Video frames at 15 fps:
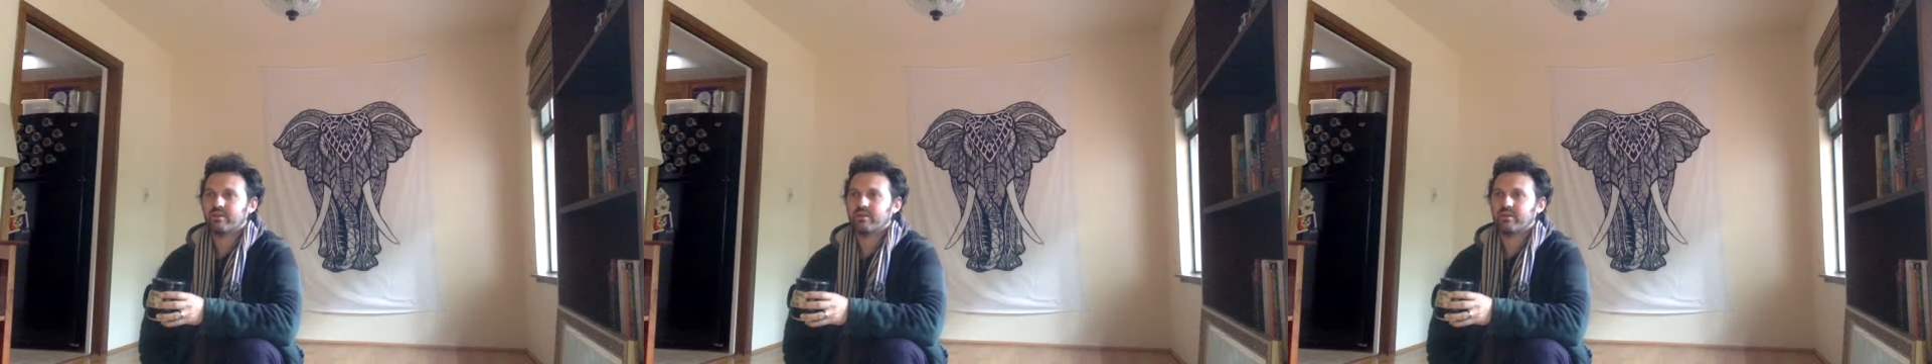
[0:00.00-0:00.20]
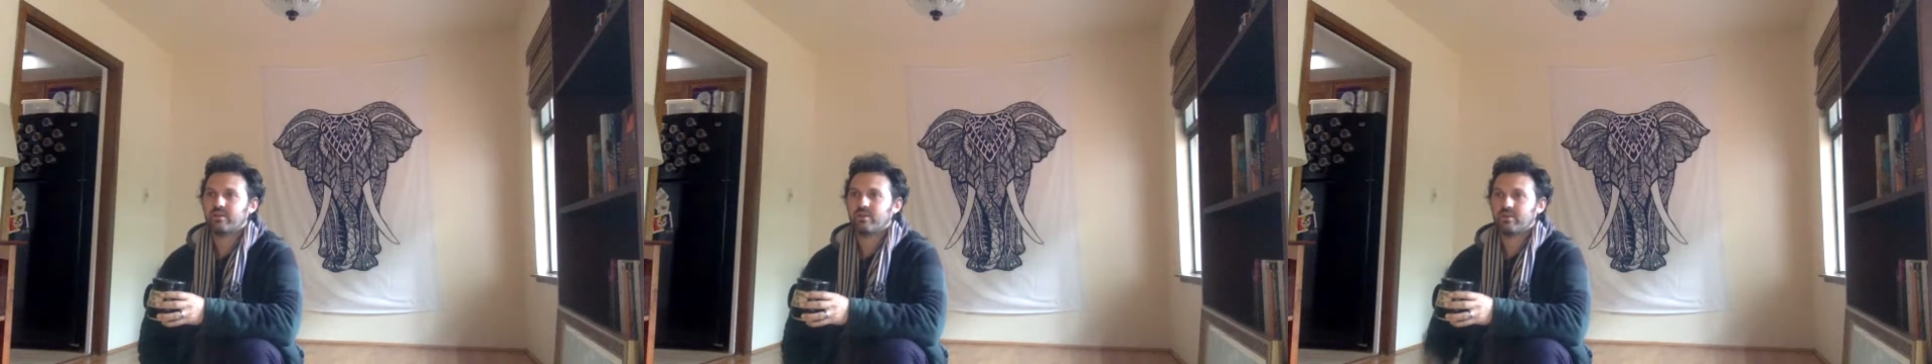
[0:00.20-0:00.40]

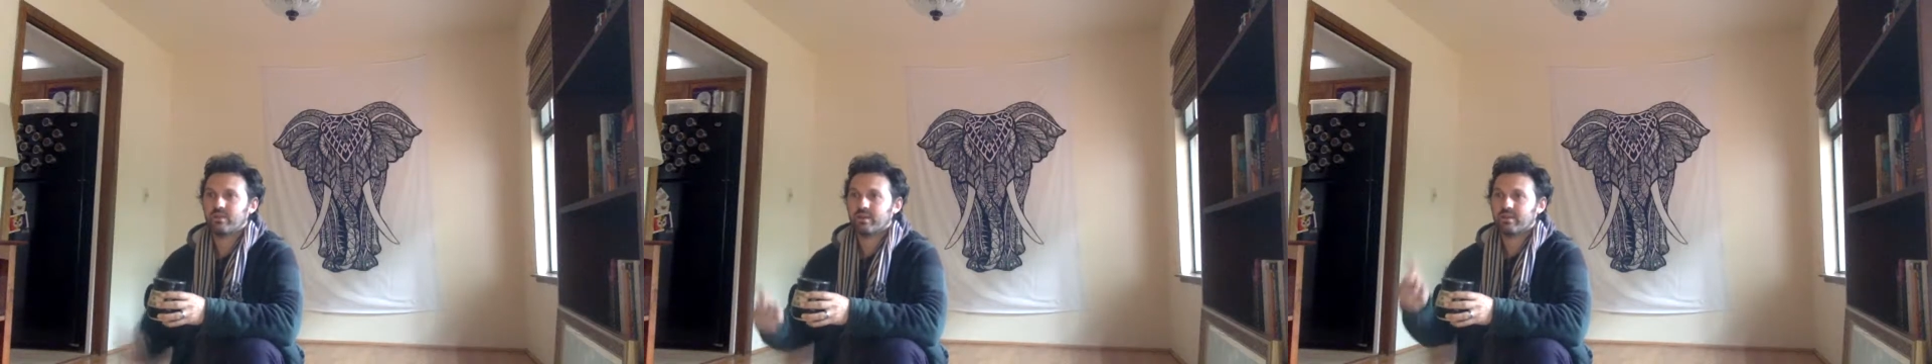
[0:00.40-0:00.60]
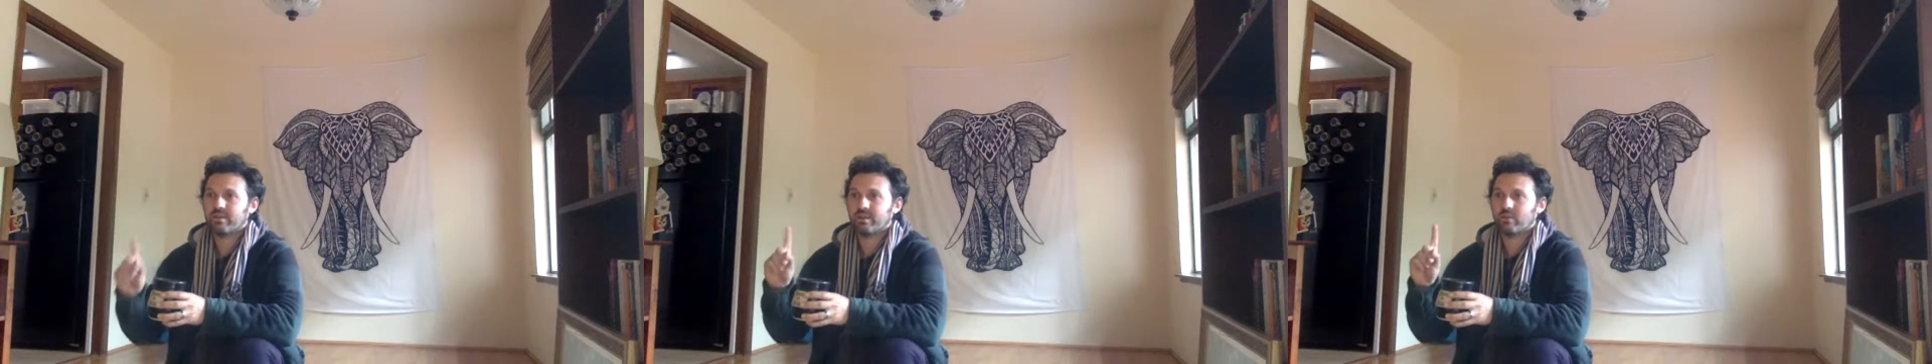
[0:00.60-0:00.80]

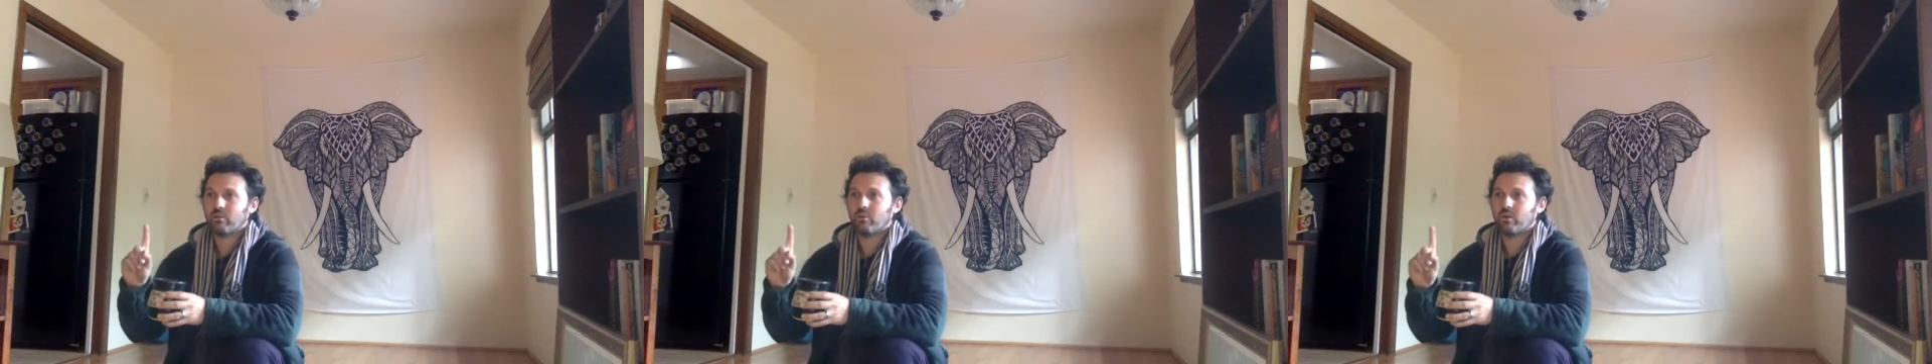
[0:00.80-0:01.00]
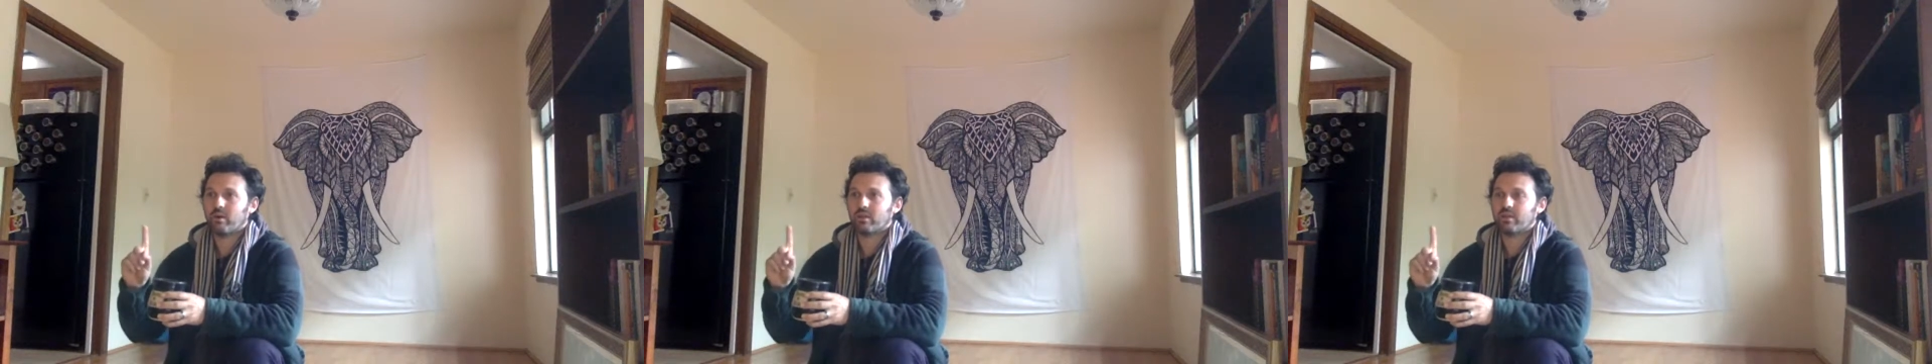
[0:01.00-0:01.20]
that
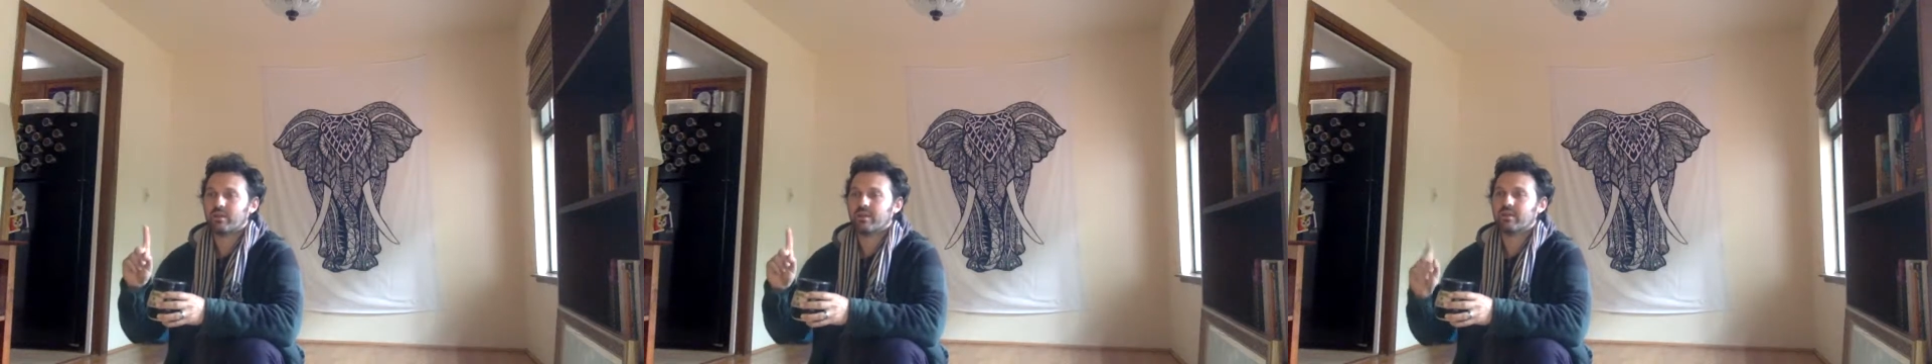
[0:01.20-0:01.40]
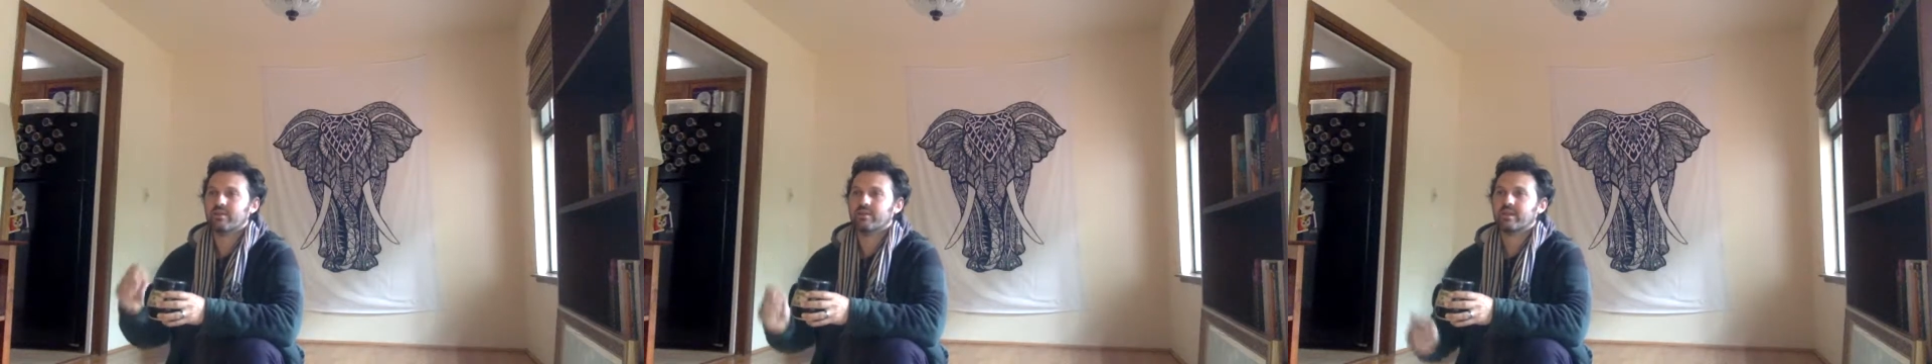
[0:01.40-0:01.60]
one
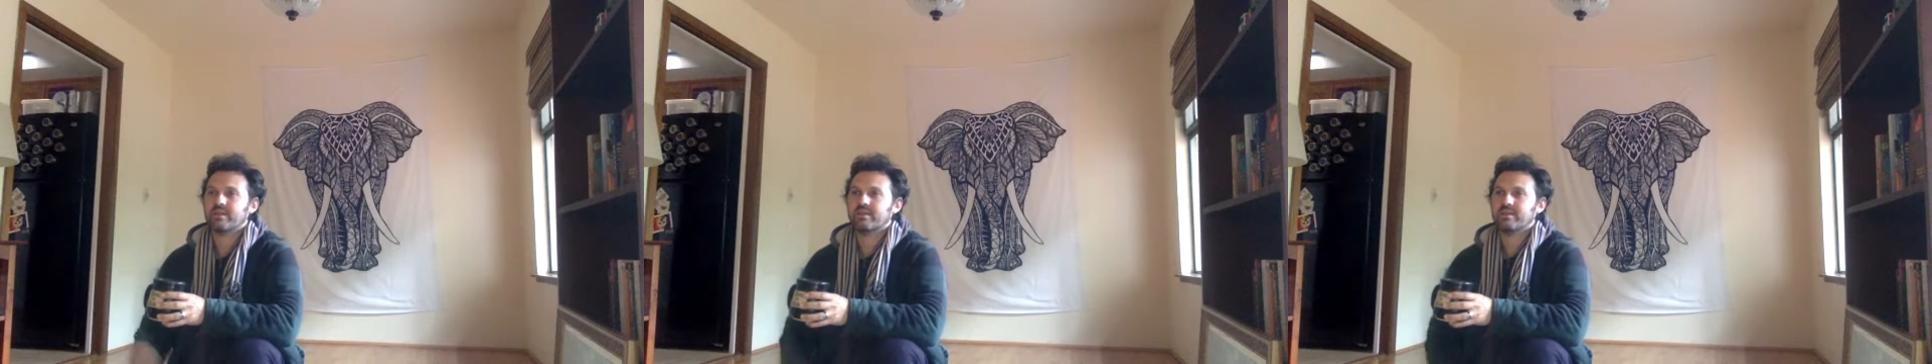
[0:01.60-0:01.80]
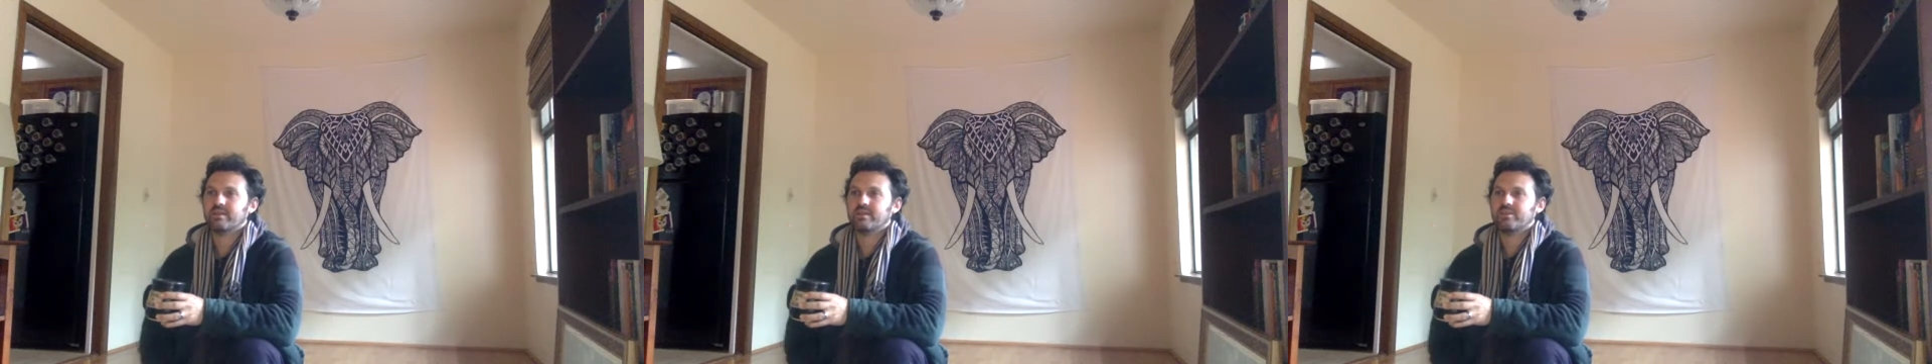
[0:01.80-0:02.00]
thing that I
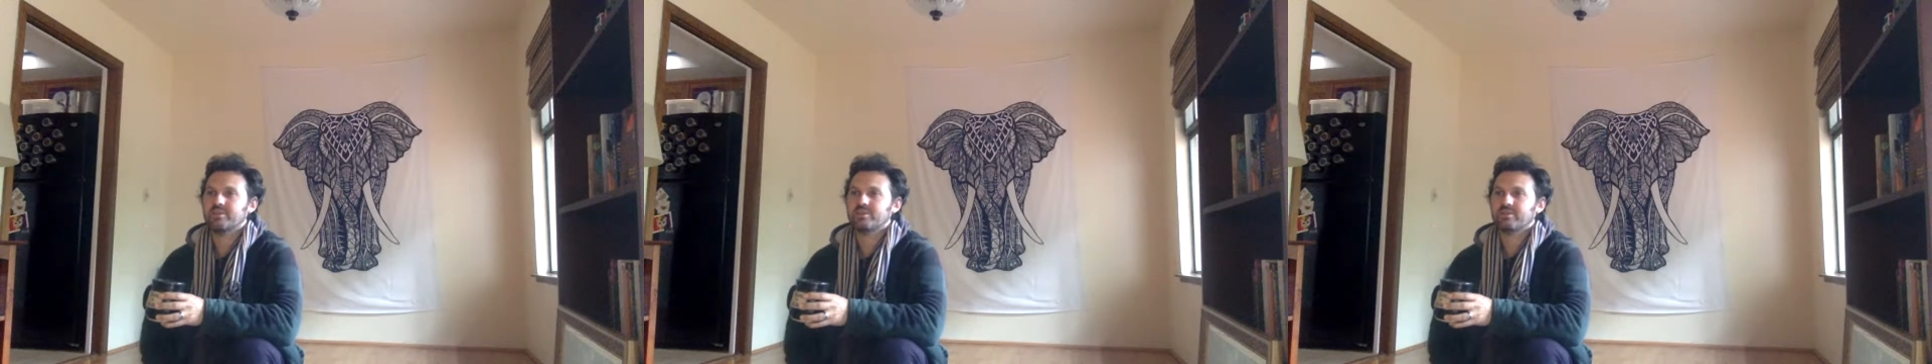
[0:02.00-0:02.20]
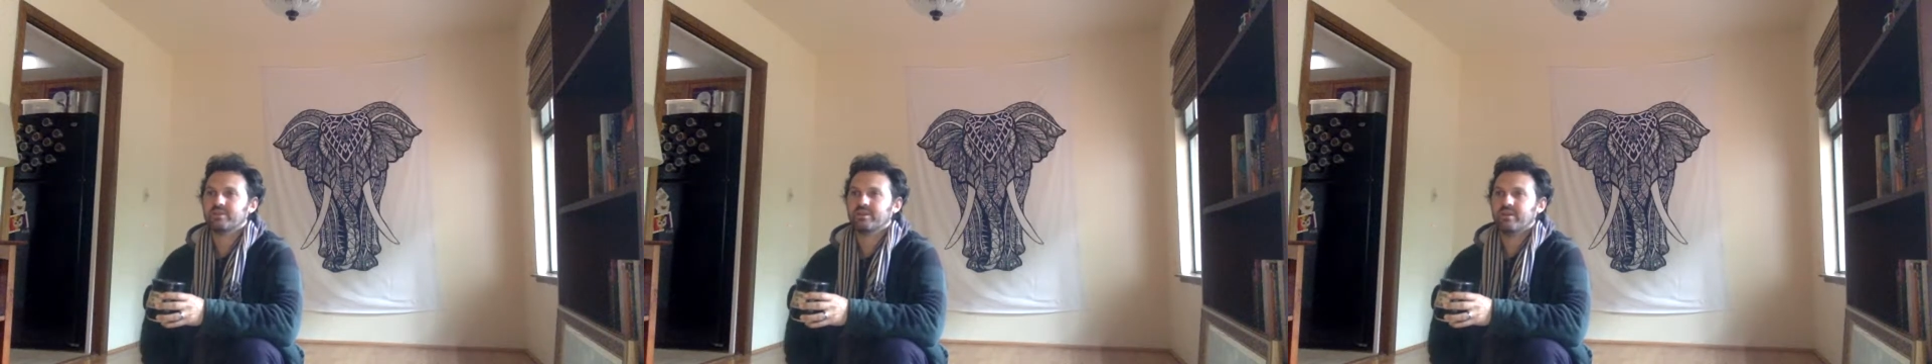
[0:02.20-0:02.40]

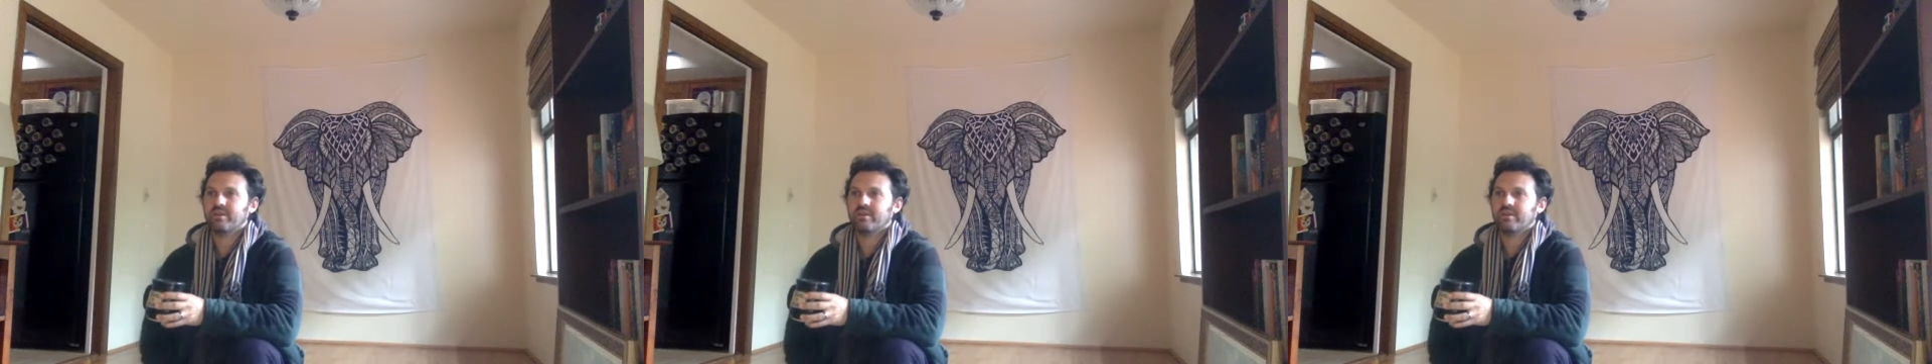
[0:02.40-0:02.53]
teach,